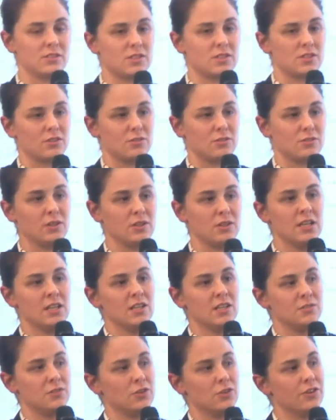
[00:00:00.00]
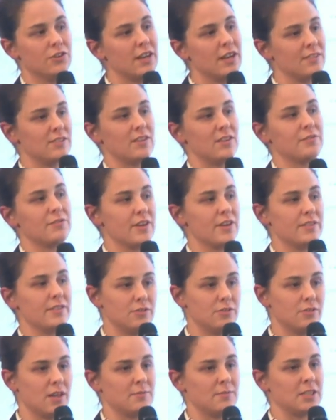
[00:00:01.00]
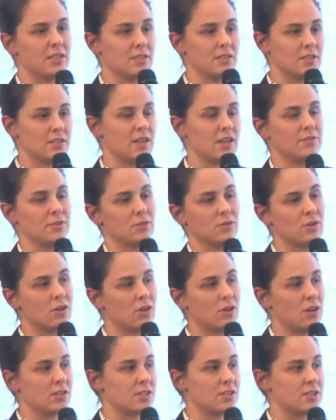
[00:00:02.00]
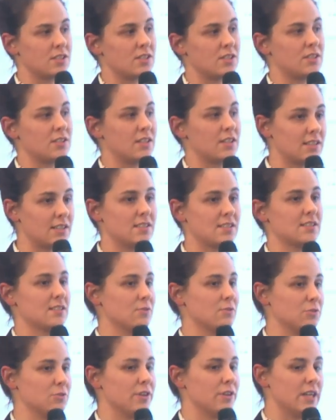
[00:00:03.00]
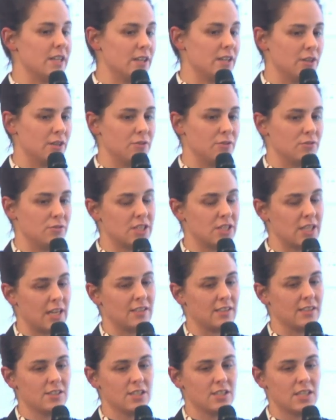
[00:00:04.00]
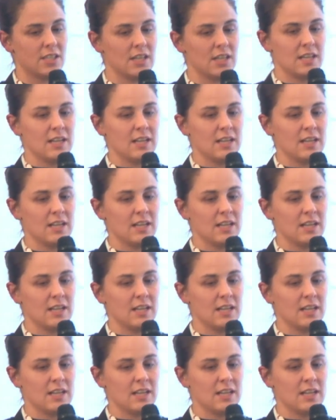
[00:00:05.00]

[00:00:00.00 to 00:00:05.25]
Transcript: So if you don't have enough revenue coming in to cover your costs, that's already a huge challenge.